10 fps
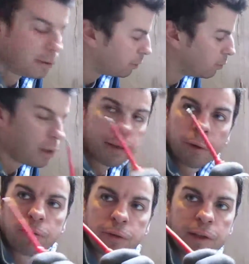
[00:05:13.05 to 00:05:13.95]
Because that
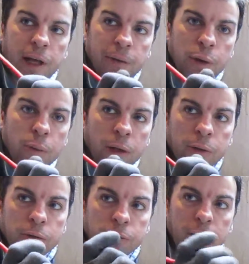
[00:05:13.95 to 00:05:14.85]
obviously that new one
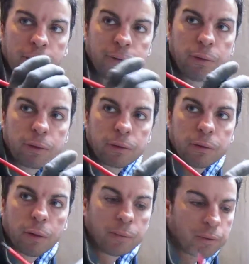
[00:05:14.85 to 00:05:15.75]
looks straightforward,
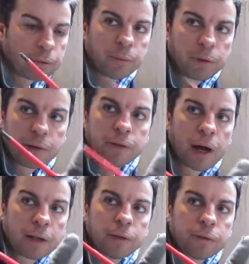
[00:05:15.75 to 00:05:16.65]
like with some teeth
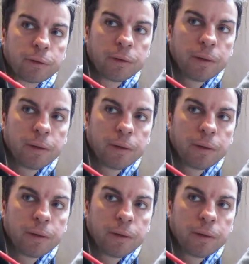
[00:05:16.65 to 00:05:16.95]
going into.